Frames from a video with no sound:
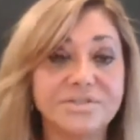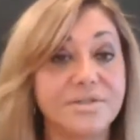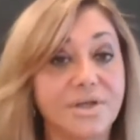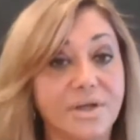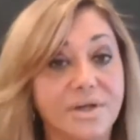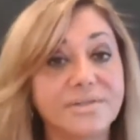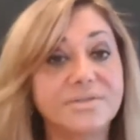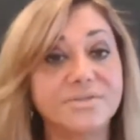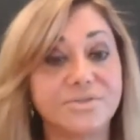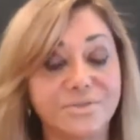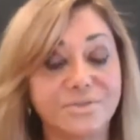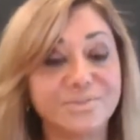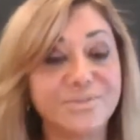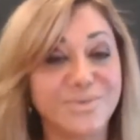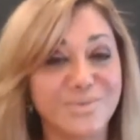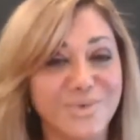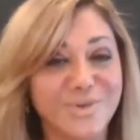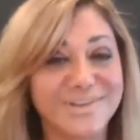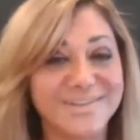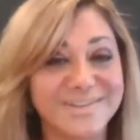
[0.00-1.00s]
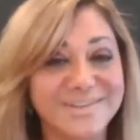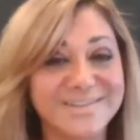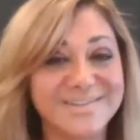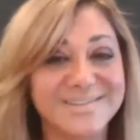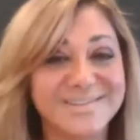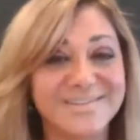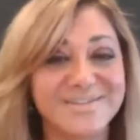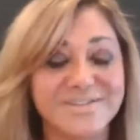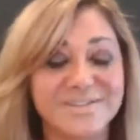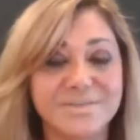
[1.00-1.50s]
not assumed, one of the
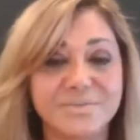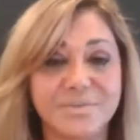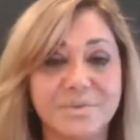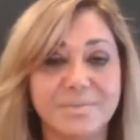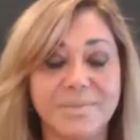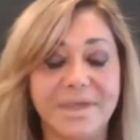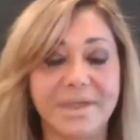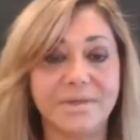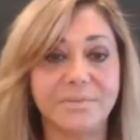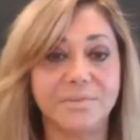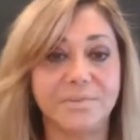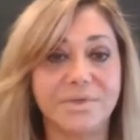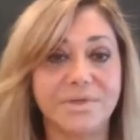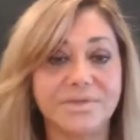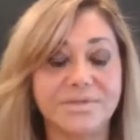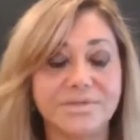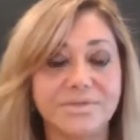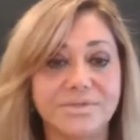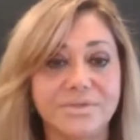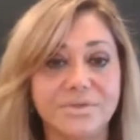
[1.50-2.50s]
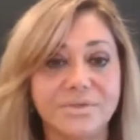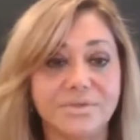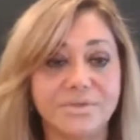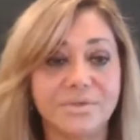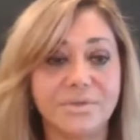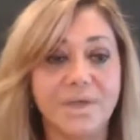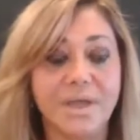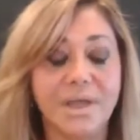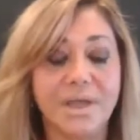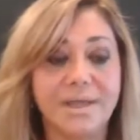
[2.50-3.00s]
decisions we made was
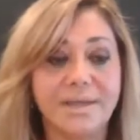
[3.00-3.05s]
to